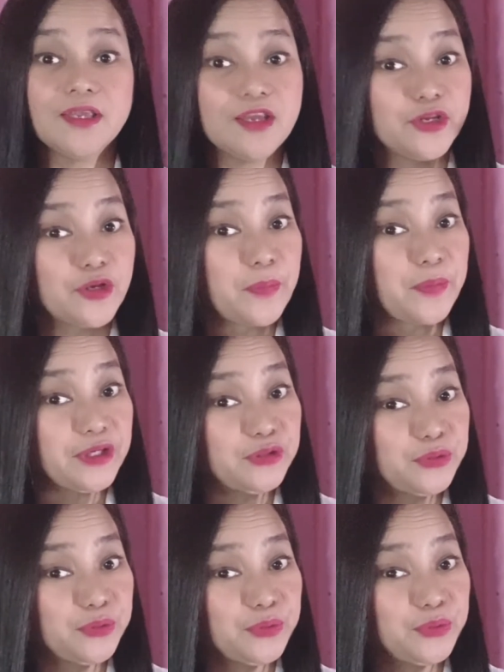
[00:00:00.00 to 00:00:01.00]
Number
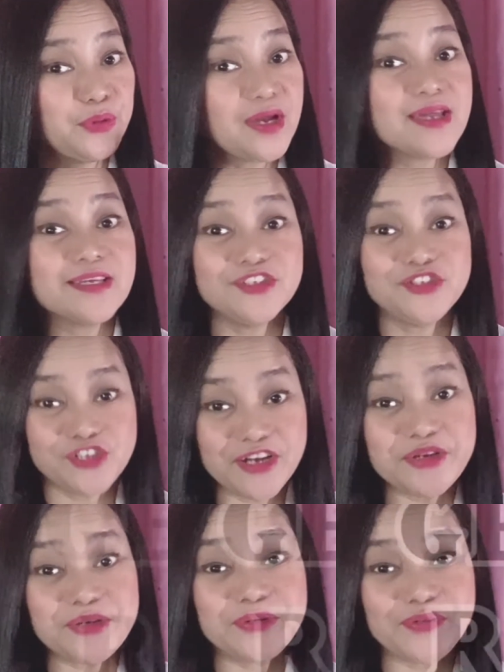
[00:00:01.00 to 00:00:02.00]
two,
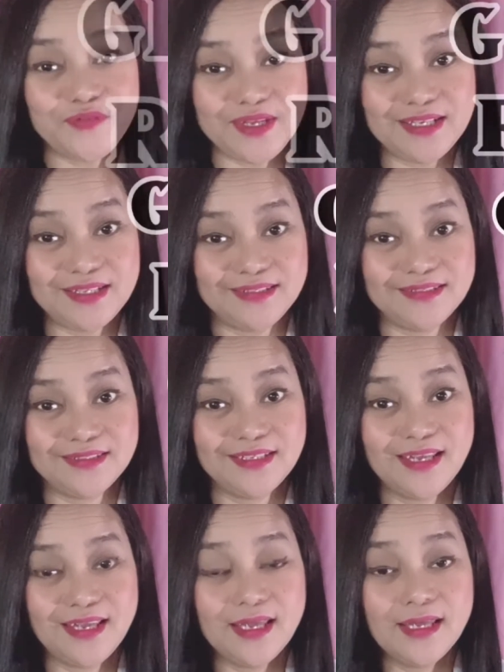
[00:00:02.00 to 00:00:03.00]
gender reveal.
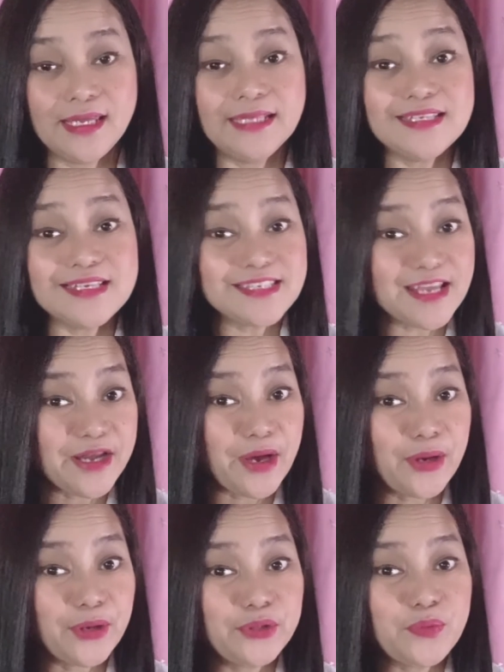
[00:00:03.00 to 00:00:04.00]
It is a
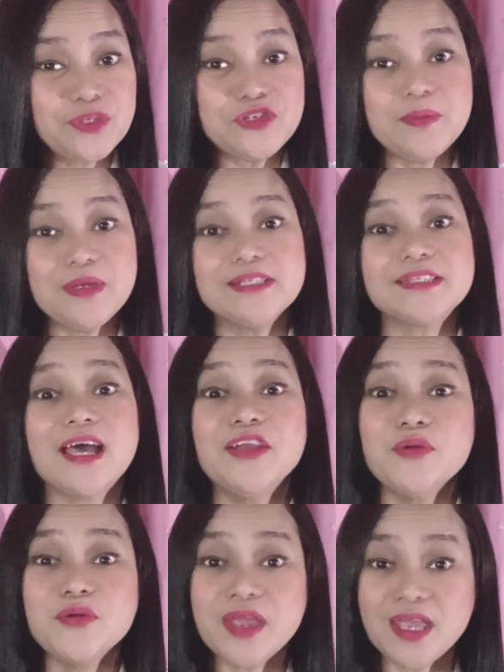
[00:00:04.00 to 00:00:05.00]
noun which means an
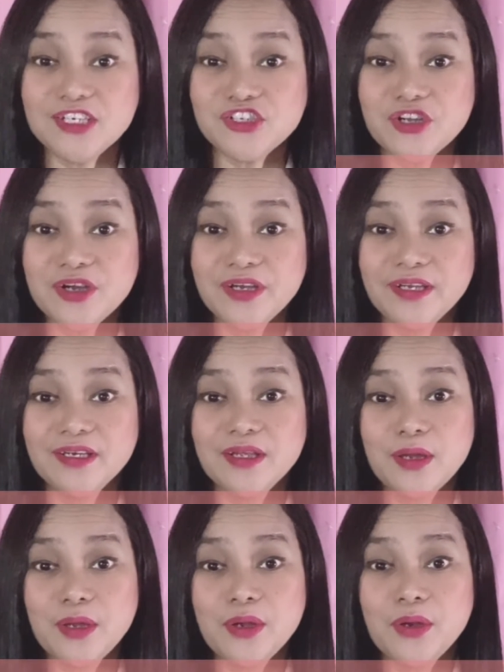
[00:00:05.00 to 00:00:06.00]
occasion
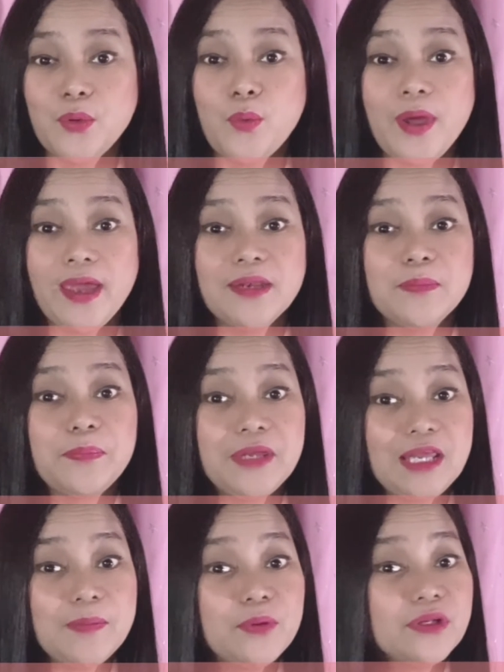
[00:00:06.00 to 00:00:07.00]
when
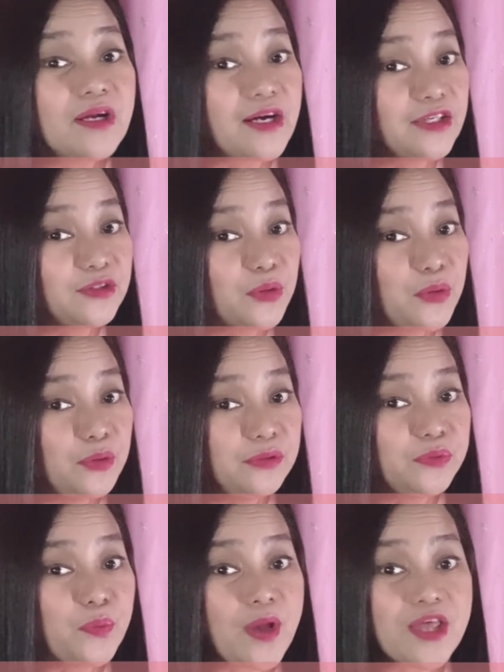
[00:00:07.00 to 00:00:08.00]
people are told
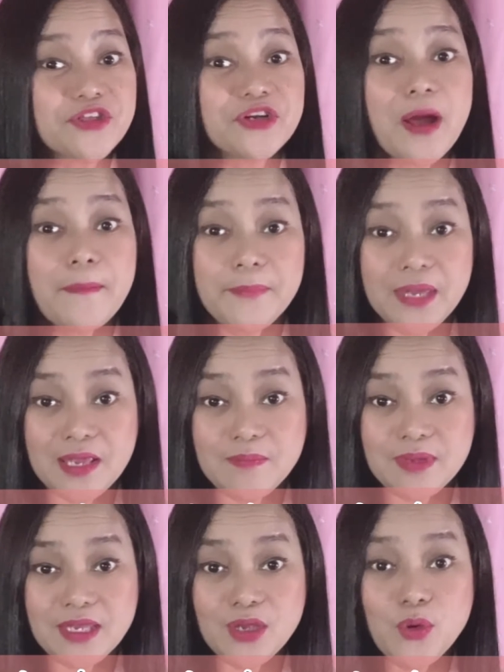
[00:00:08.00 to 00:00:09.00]
whether a
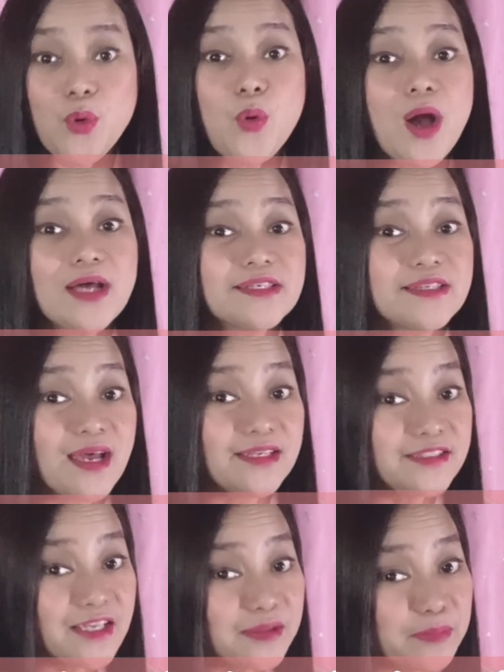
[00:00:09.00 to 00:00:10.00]
baby who has not
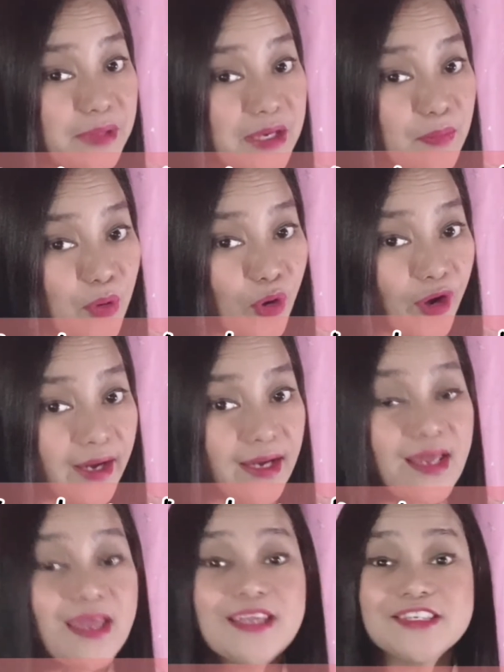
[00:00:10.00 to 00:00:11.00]
yet been born
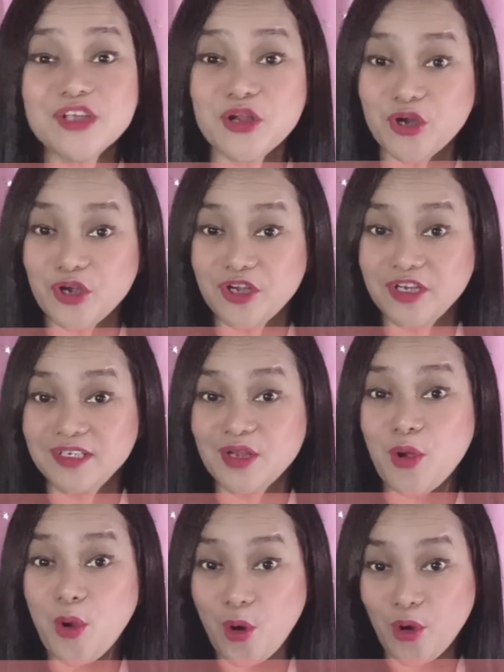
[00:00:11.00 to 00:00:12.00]
is a girl
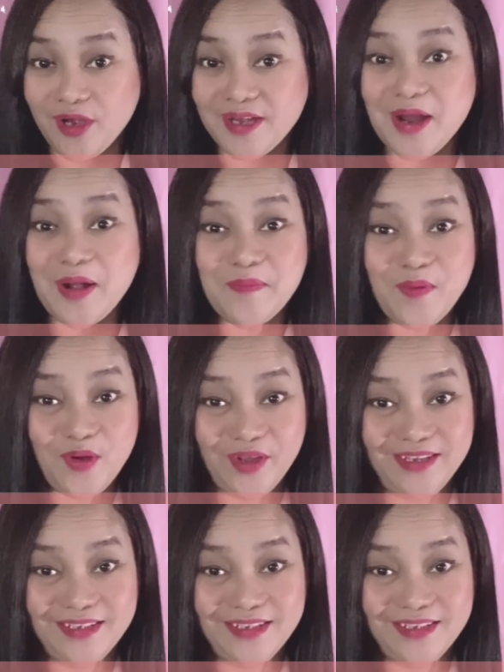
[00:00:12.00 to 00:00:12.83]
or a boy.